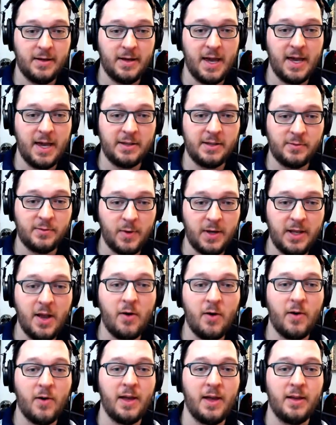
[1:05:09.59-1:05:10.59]
as we
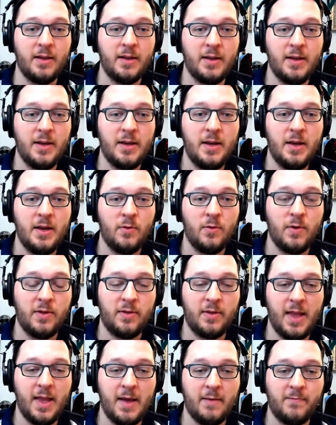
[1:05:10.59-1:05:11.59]
know it, with
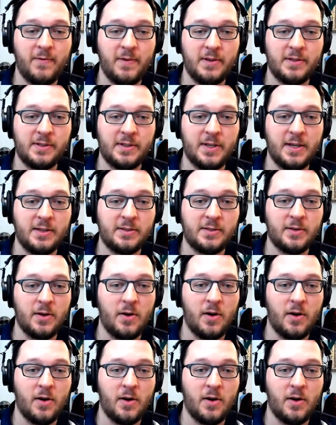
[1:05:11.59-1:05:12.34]
an emphasis